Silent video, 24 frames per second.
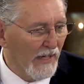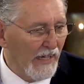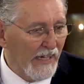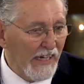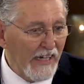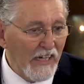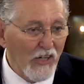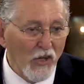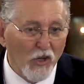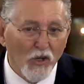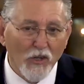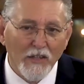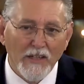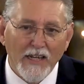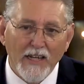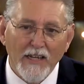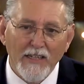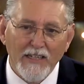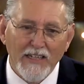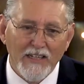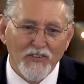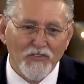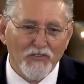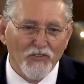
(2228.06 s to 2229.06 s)
He heard
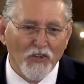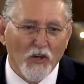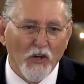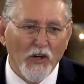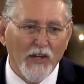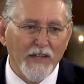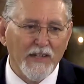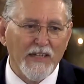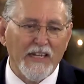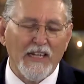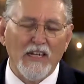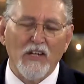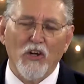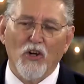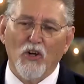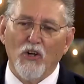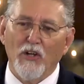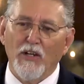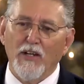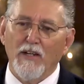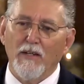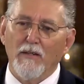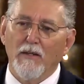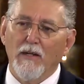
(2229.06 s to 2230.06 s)
that, he saw it, he
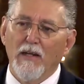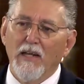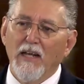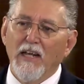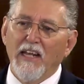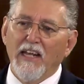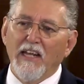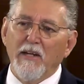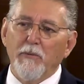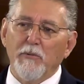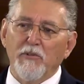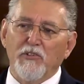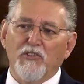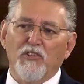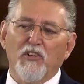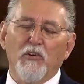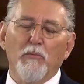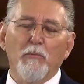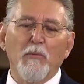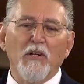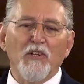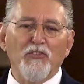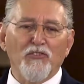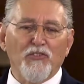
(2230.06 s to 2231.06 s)
heard it, he was
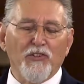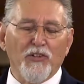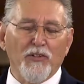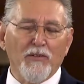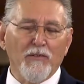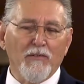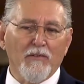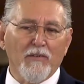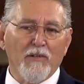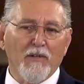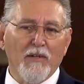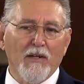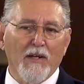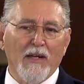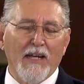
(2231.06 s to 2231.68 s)
commissioned.